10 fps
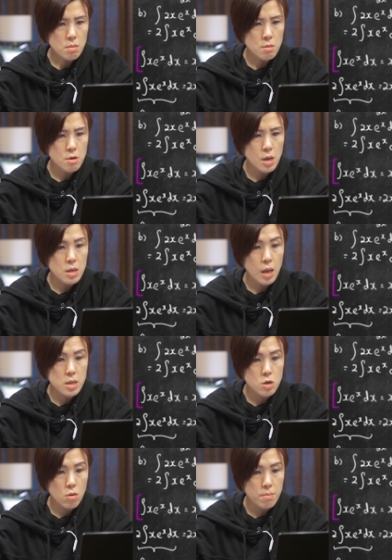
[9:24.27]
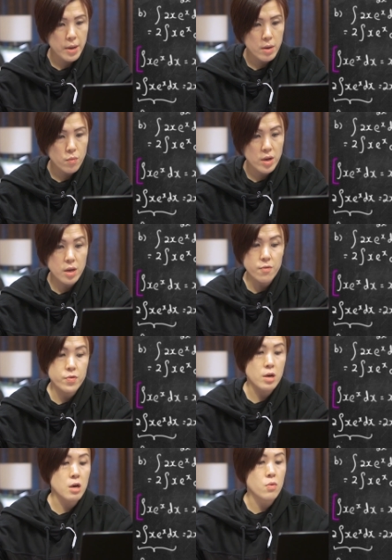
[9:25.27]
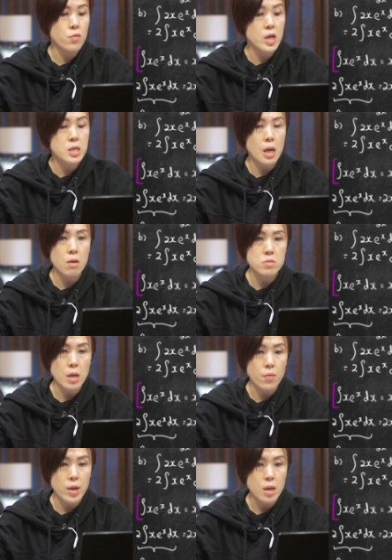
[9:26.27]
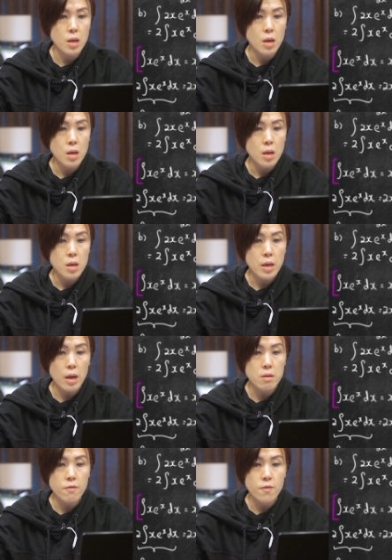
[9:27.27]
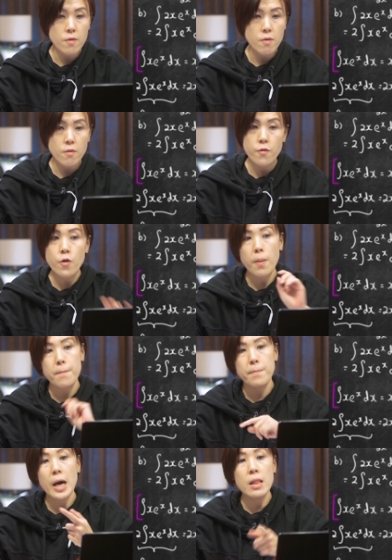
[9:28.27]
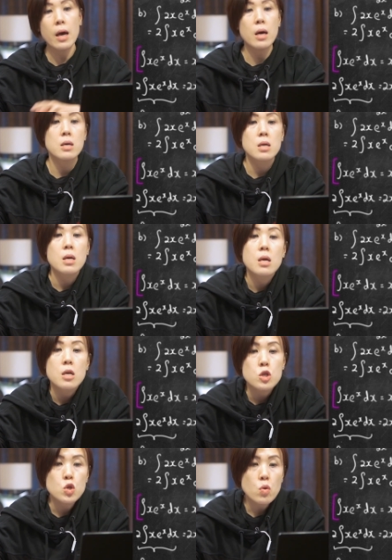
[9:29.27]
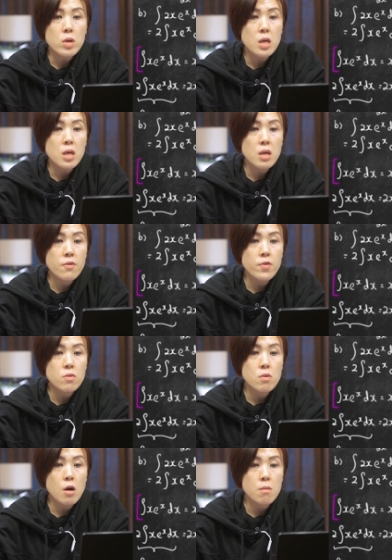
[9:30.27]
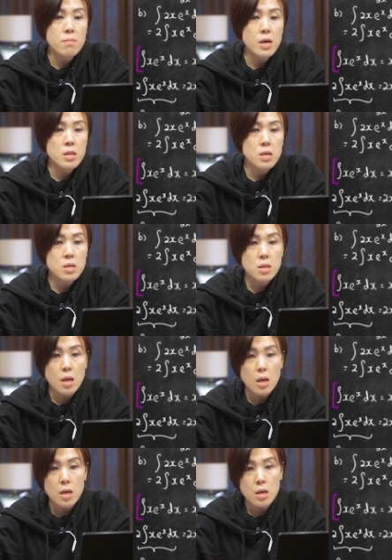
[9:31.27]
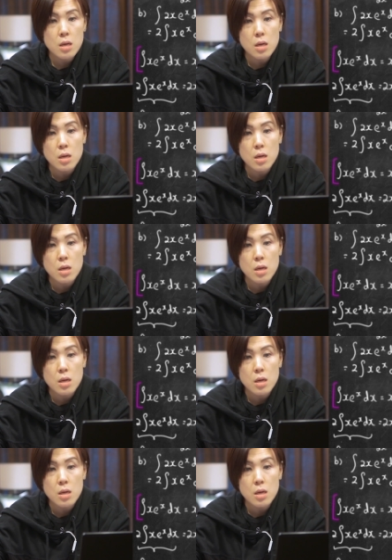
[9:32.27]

Okay, let's compare with the result that we get from part A. So if you compare this thing